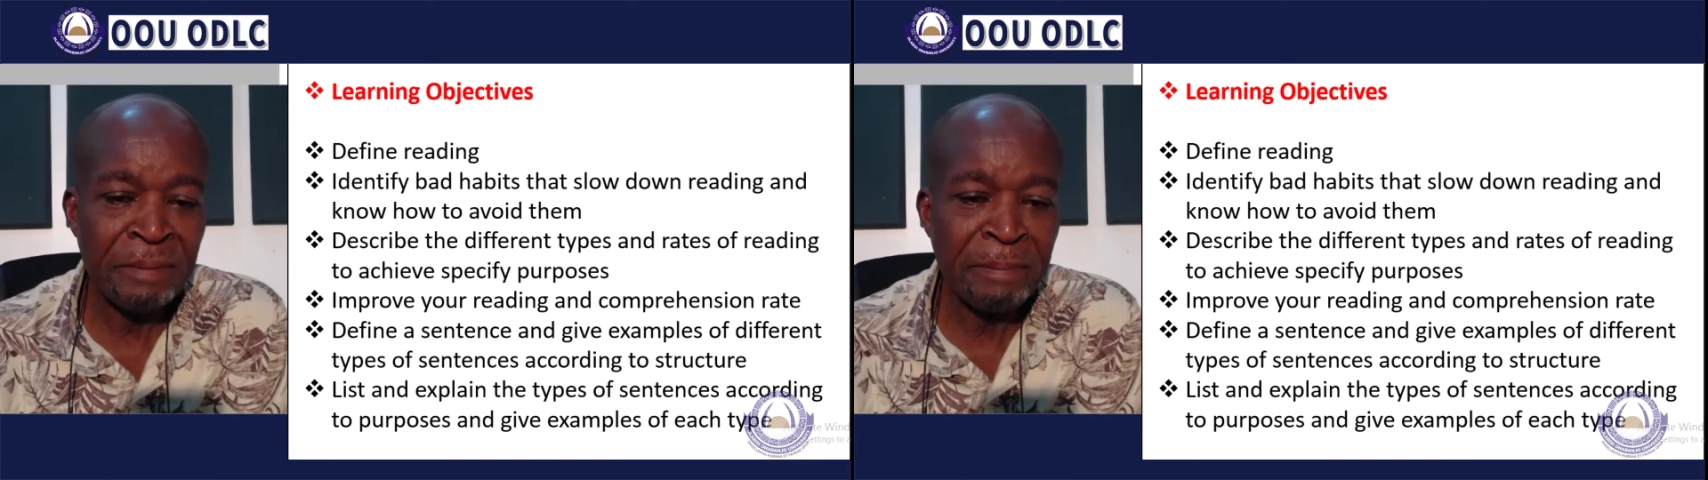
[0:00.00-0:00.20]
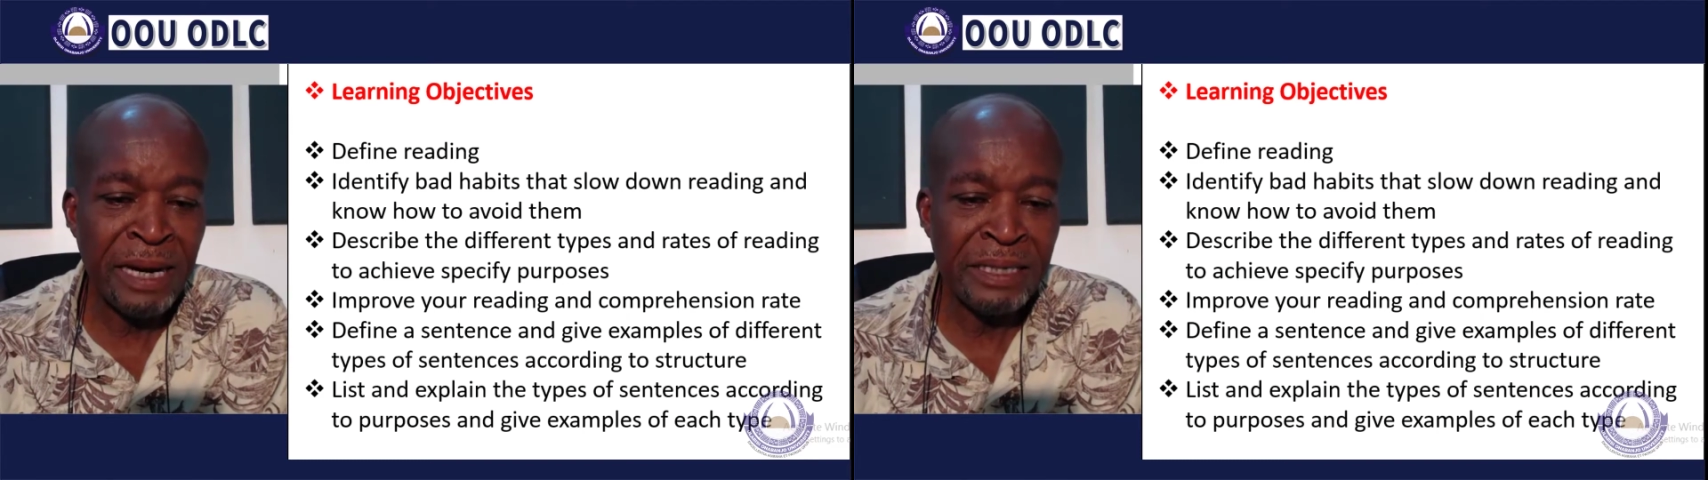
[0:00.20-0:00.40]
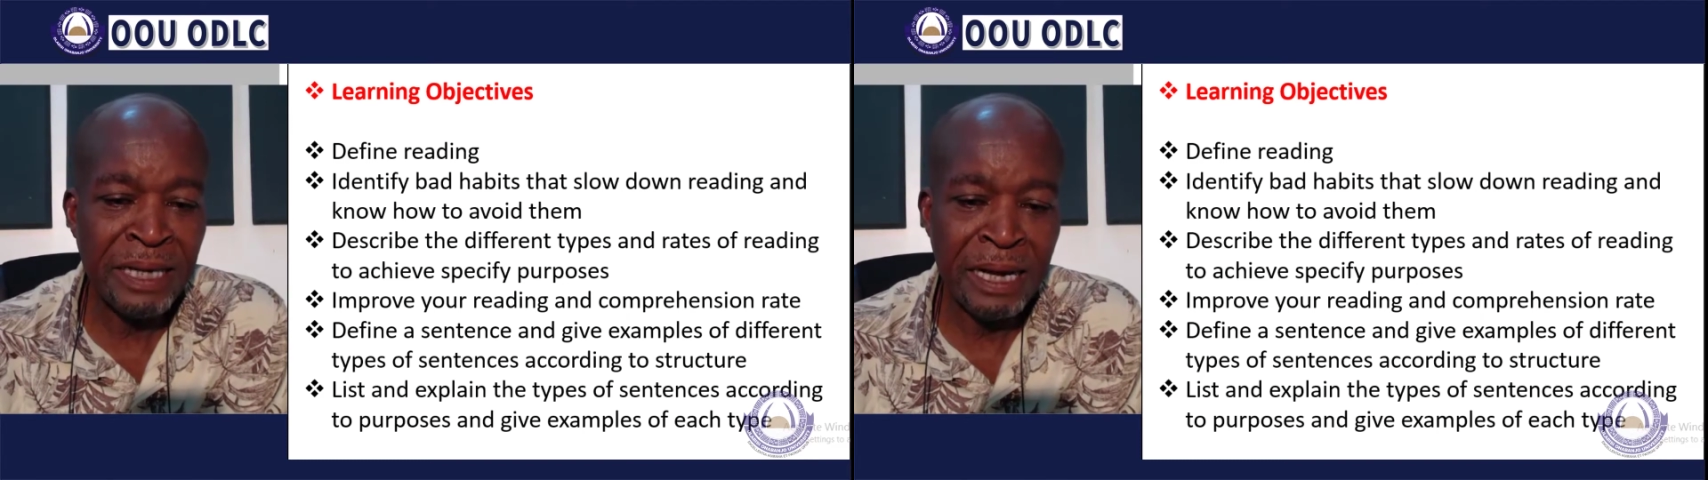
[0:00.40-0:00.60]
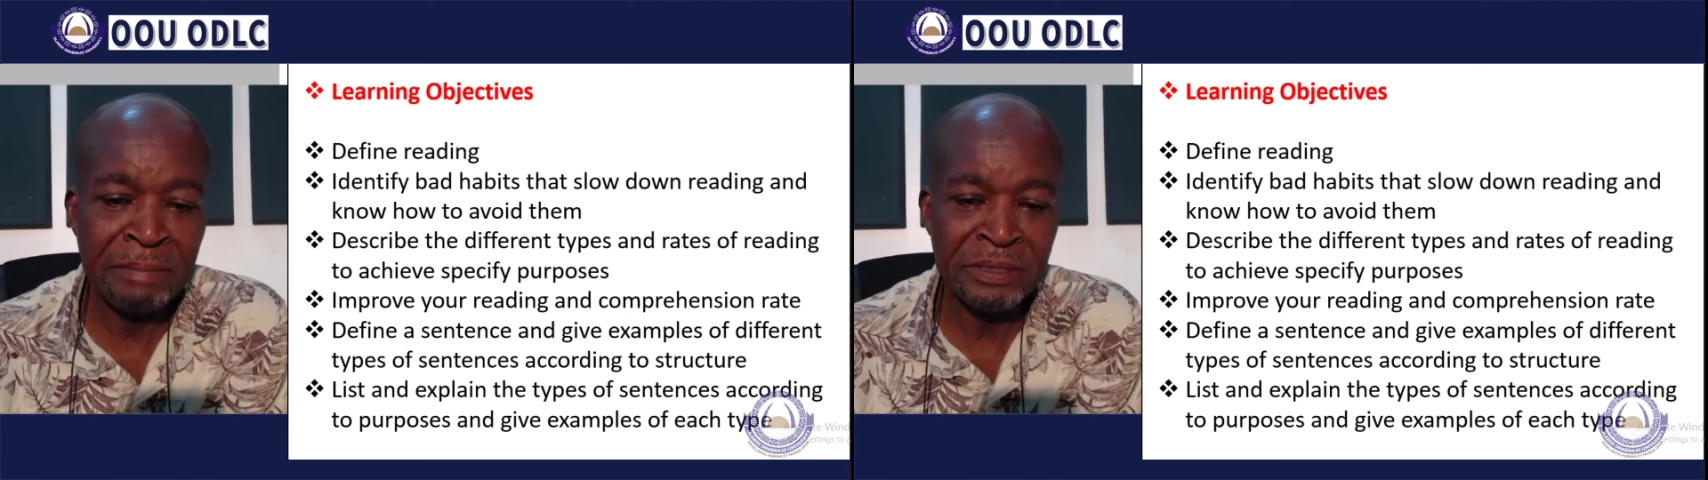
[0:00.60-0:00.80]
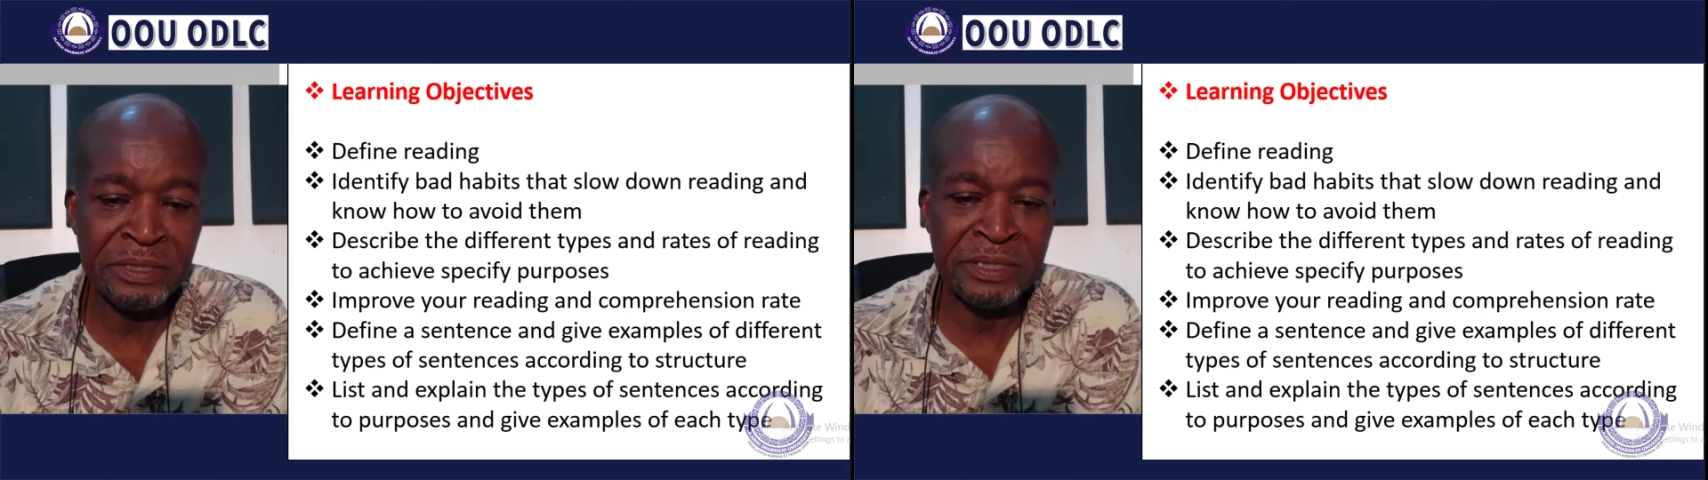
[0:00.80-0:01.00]
bad
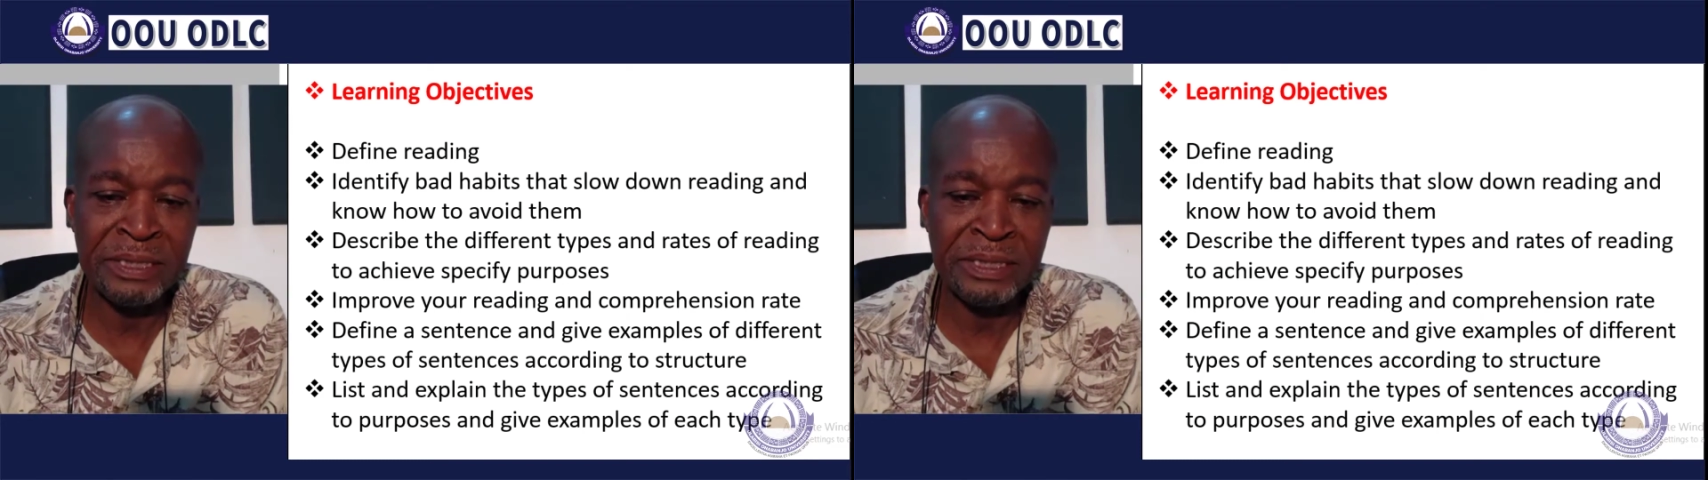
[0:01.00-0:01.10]
habits